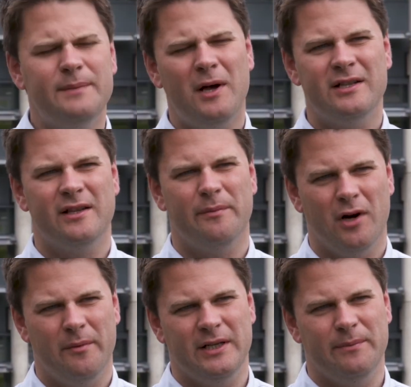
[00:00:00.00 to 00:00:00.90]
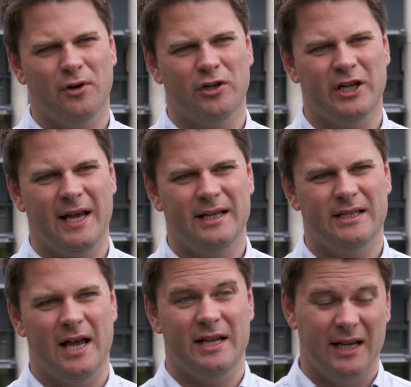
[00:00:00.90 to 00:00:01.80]
part of the PROBITY project,
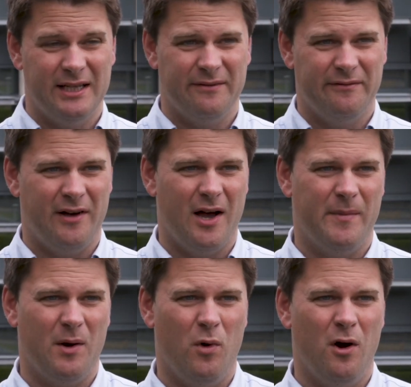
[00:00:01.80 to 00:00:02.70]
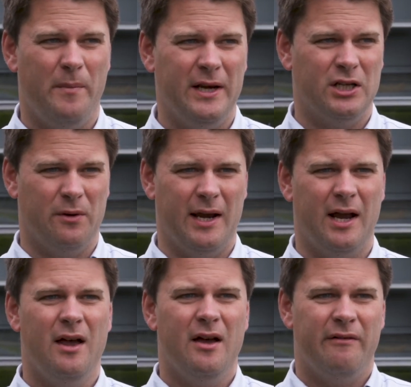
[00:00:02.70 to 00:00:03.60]
Dyson Farming will be doing